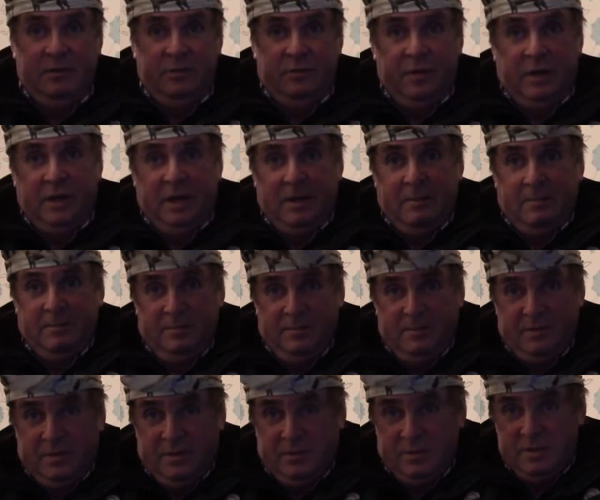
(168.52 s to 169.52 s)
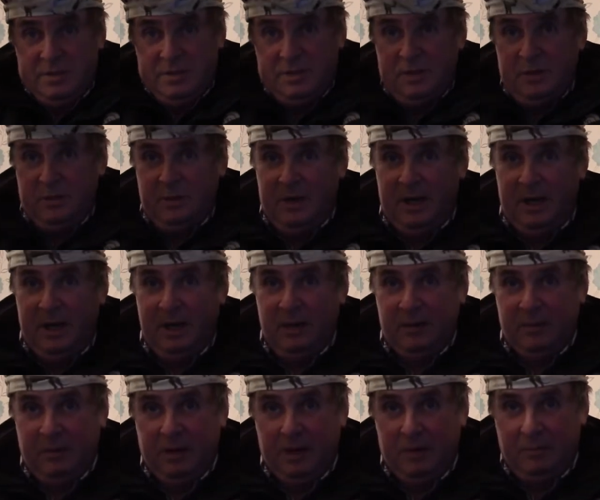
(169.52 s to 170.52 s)
if we twist it
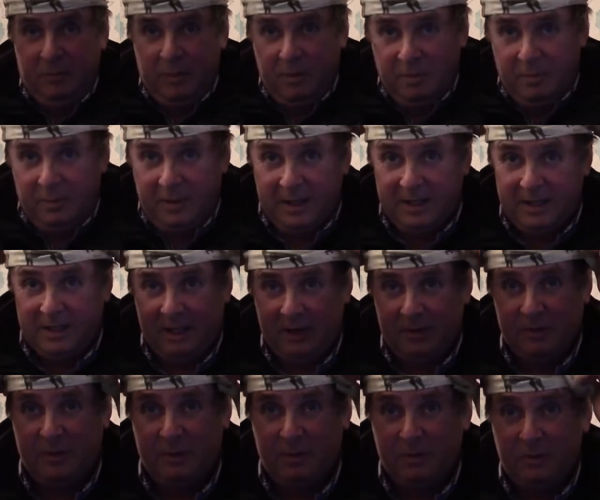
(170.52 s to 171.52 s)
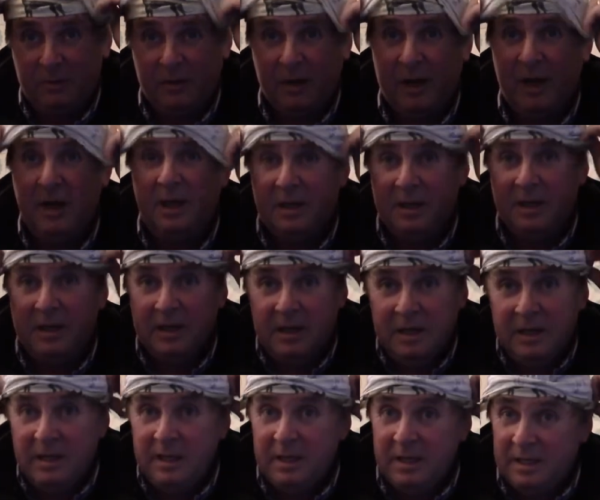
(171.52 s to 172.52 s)
round and pull it back down over,
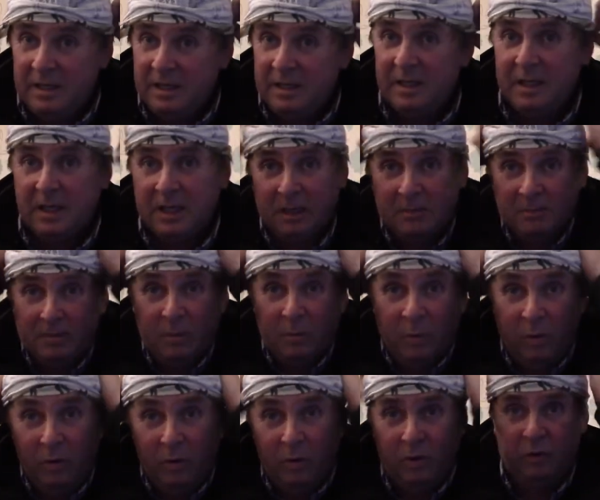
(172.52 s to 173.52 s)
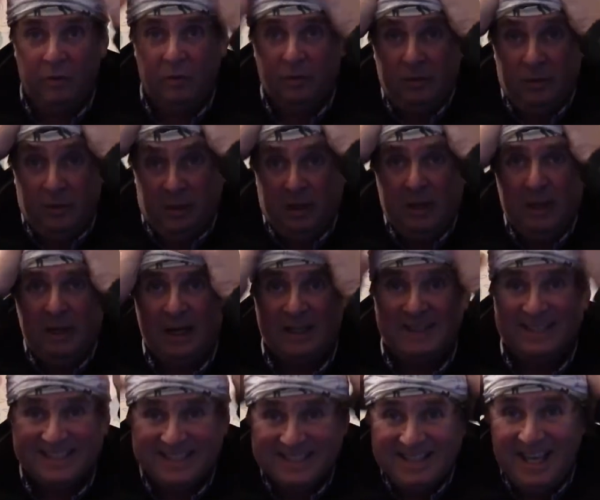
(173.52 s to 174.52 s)
it can be worn
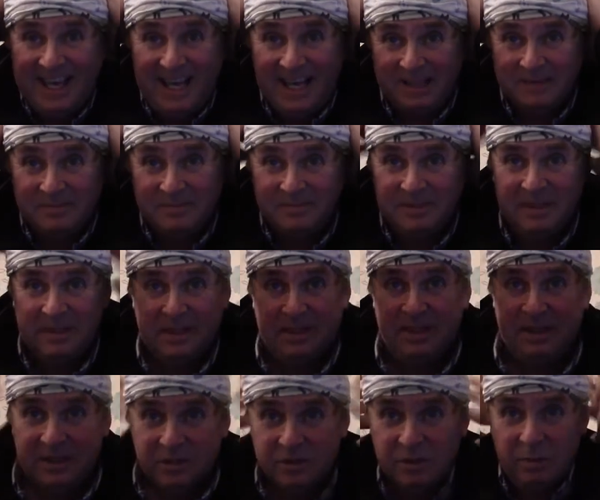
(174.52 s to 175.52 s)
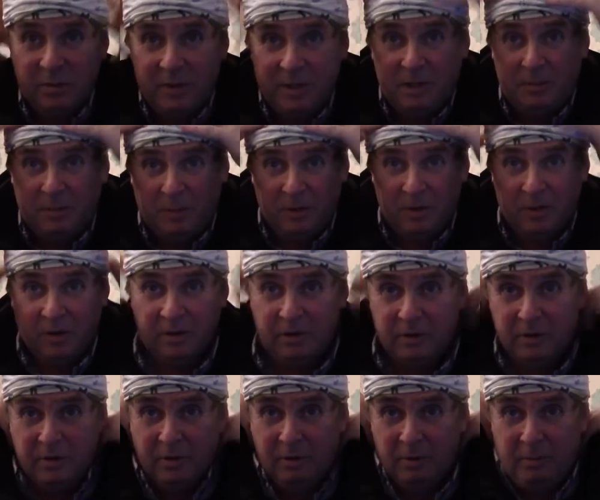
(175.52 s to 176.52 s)
as a skin, so that when you pull
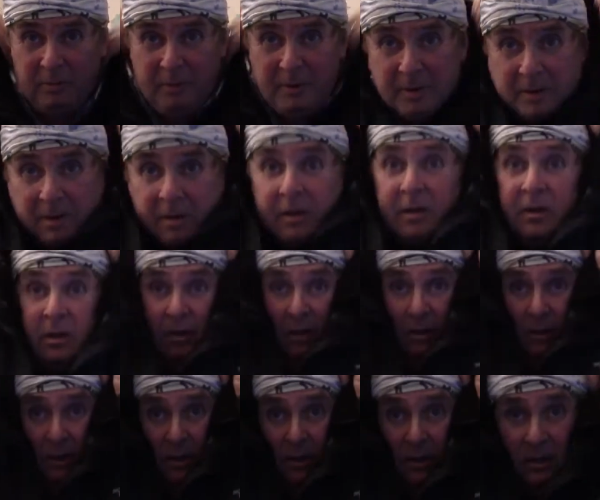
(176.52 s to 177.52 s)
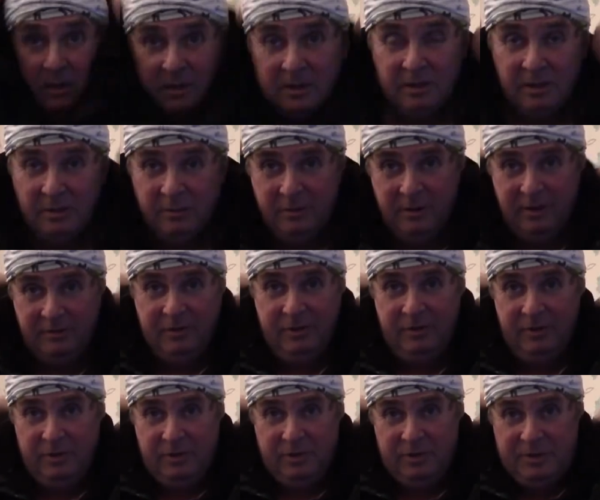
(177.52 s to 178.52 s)
your hood up, no, I've
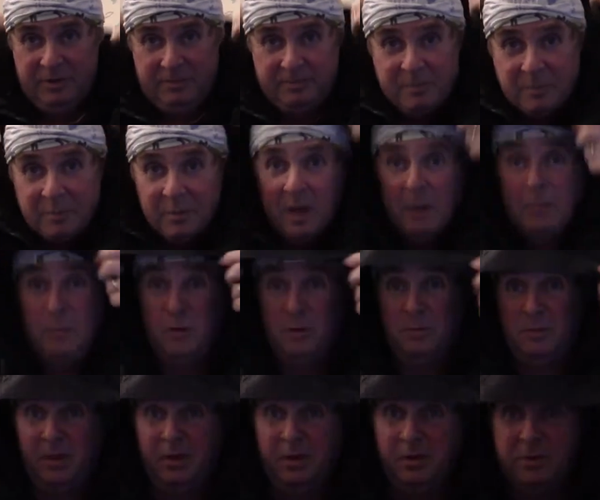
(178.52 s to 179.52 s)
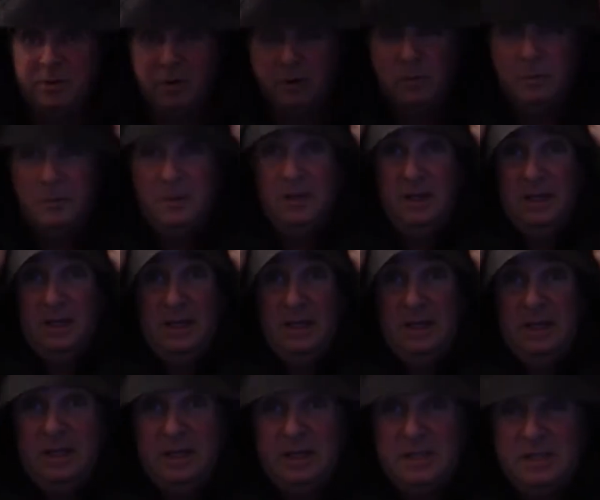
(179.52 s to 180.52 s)
got a hood, when I pull my hood up,
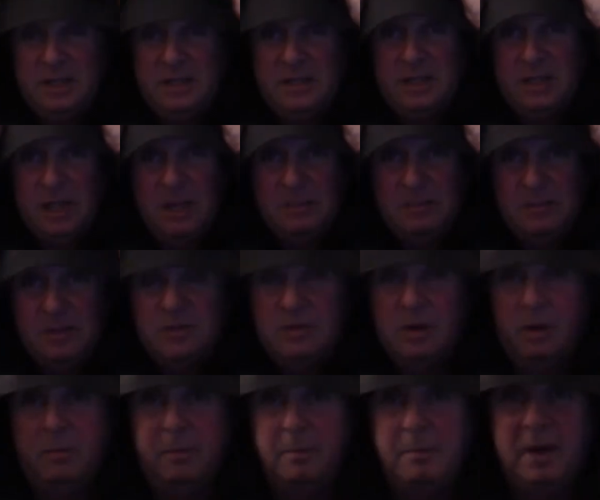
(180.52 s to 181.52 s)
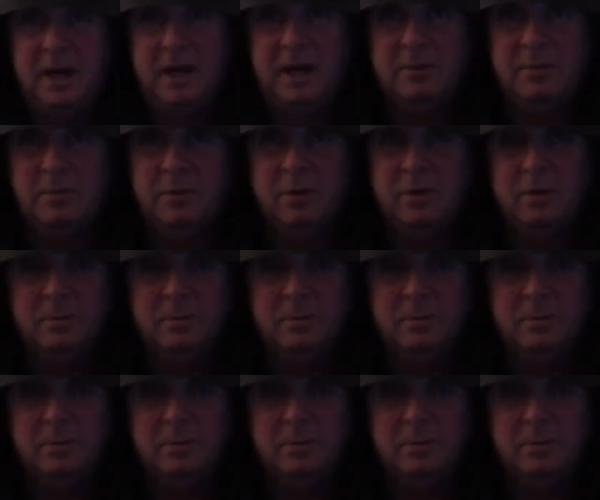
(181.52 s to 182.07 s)
it's actually keeping the top of my head